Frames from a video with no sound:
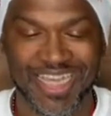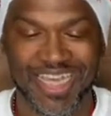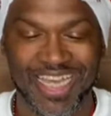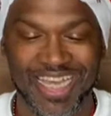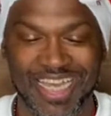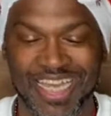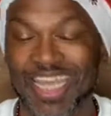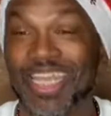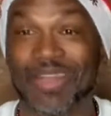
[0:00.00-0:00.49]

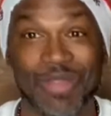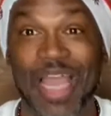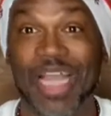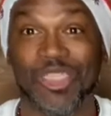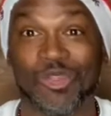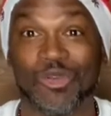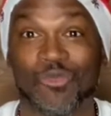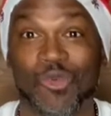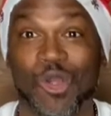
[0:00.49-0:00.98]
it actually
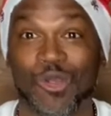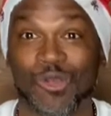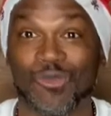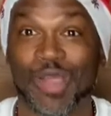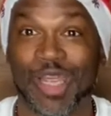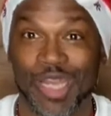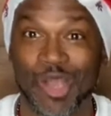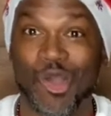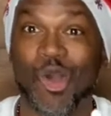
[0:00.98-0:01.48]
works, right? It
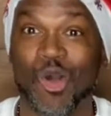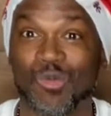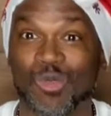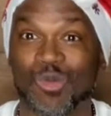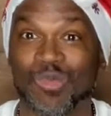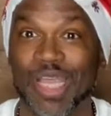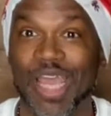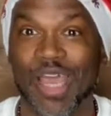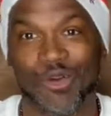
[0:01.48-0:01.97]
calms them
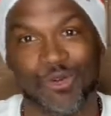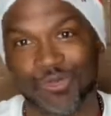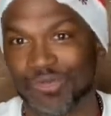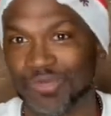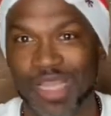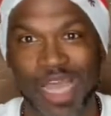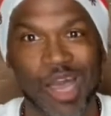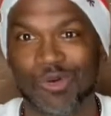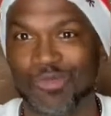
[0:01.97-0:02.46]
down
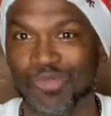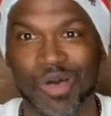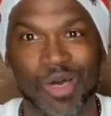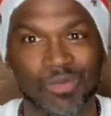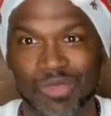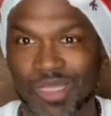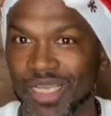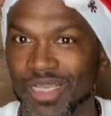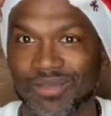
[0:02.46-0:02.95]
out in
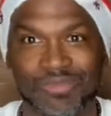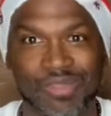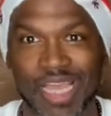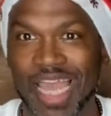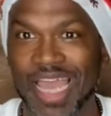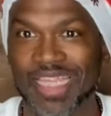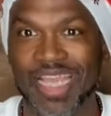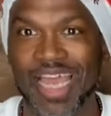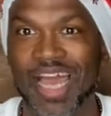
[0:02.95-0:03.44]
public, at
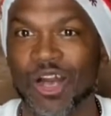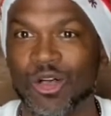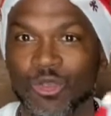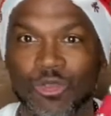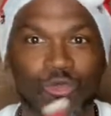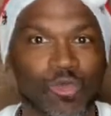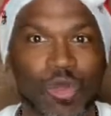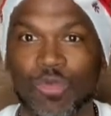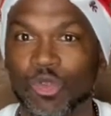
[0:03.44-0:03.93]
the house,
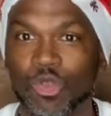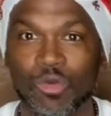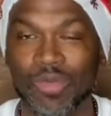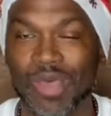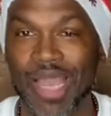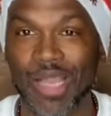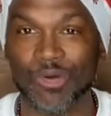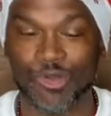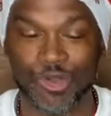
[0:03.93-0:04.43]
rub a little back
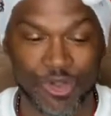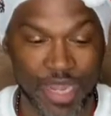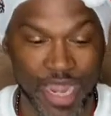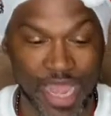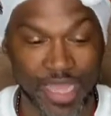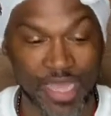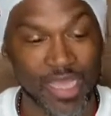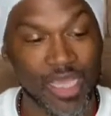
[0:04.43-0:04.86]
on their neck.